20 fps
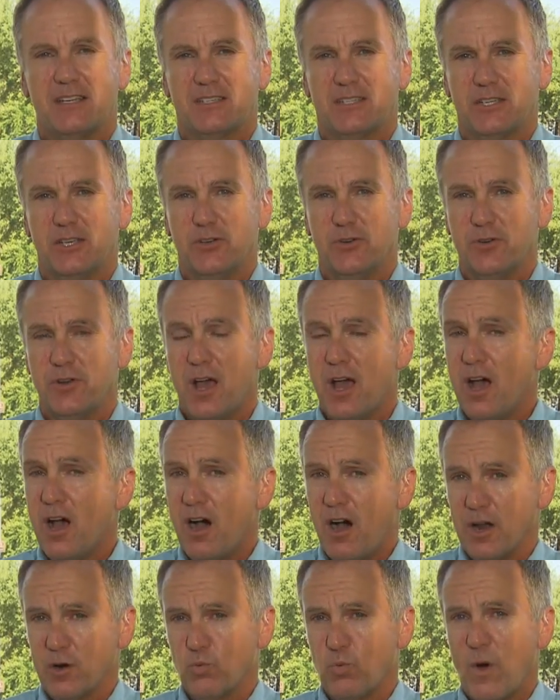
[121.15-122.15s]
soon
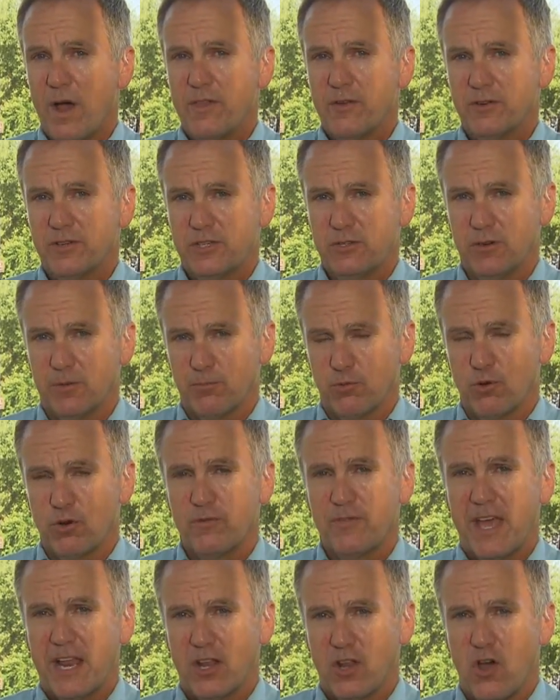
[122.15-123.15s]
on whether to
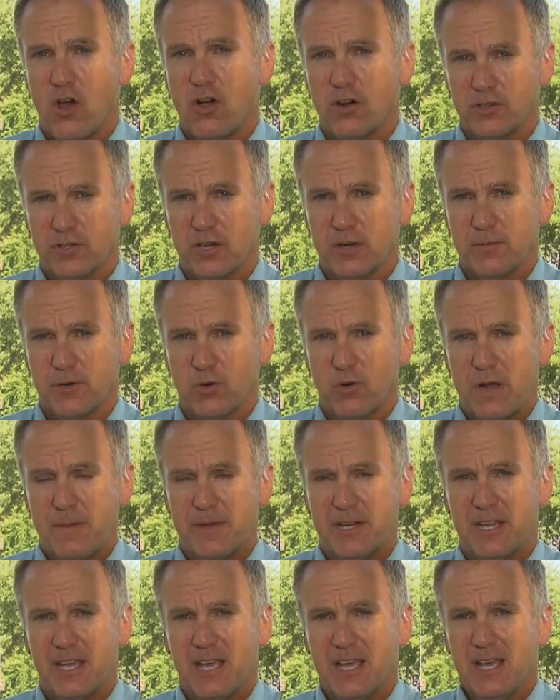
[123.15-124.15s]
approve that long-term
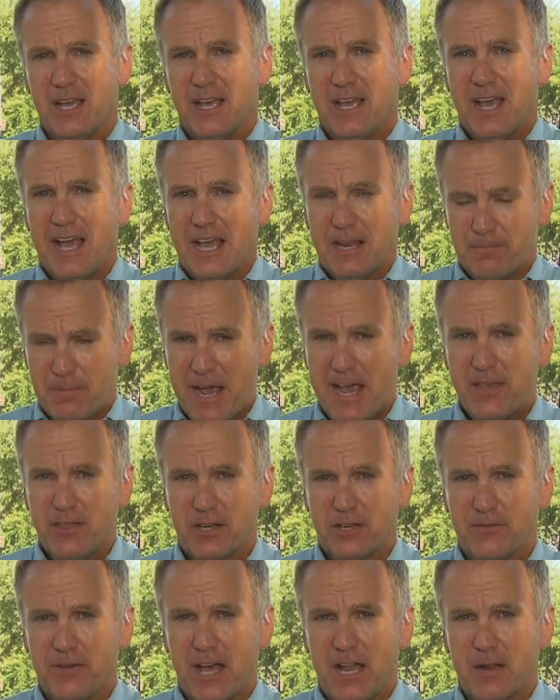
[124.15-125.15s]
agreement and pay the
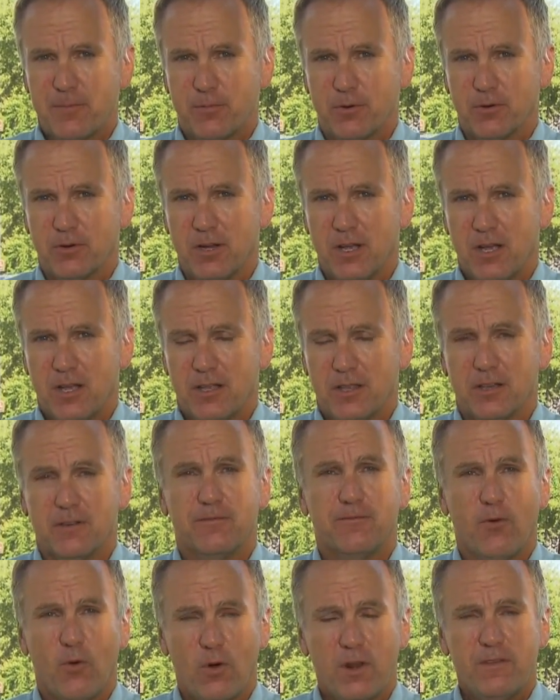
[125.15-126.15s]
developer the
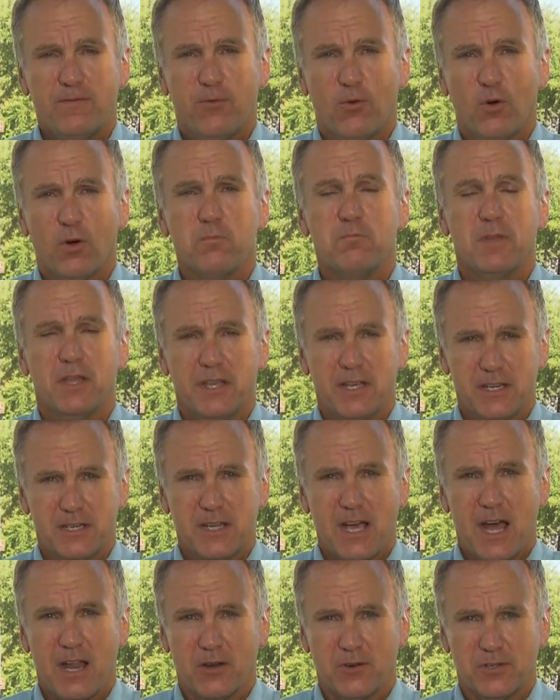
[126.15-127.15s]
$44 million
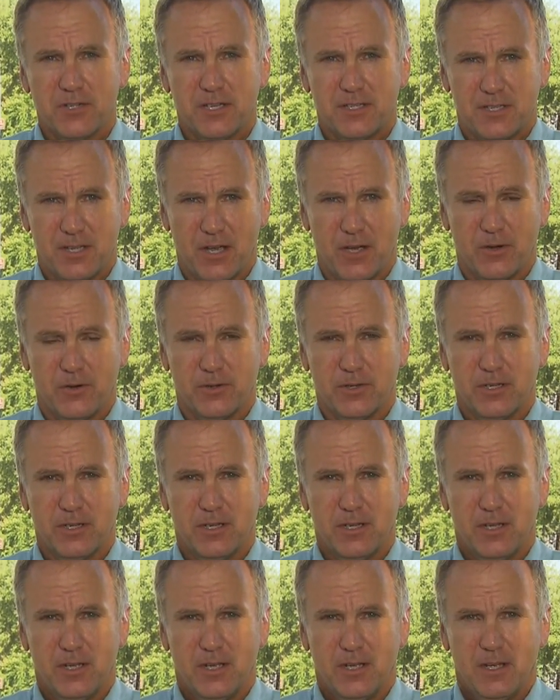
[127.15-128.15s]
it's owed.
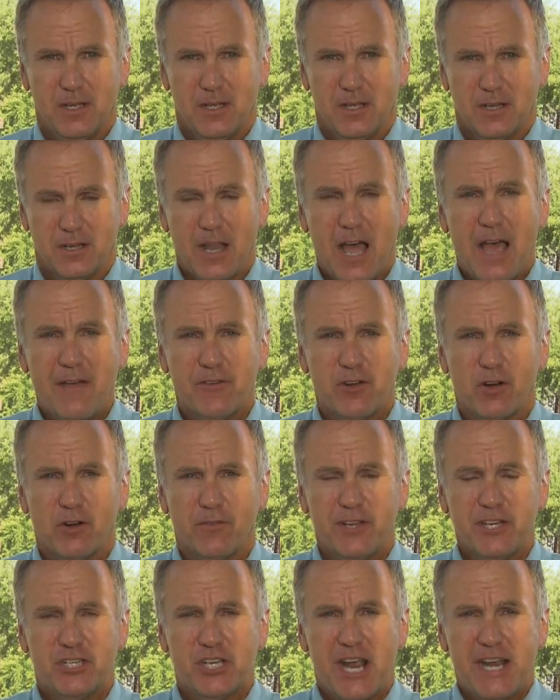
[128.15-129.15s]
Live in
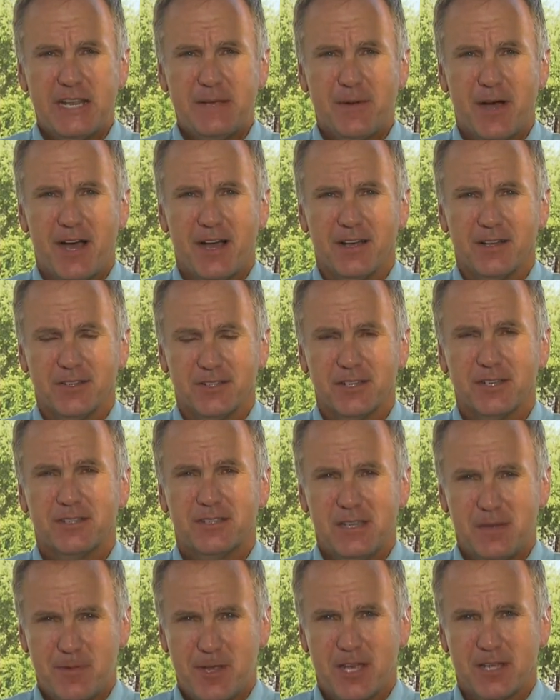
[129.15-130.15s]
Irving, J.D. Miles,
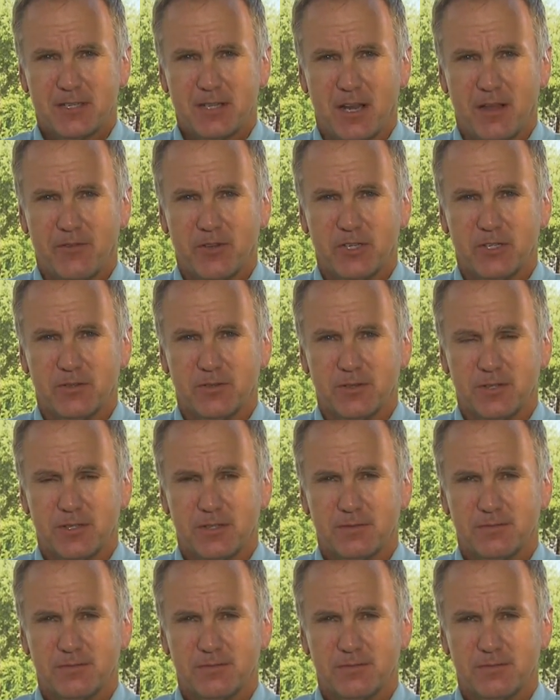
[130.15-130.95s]
CBS 11 News.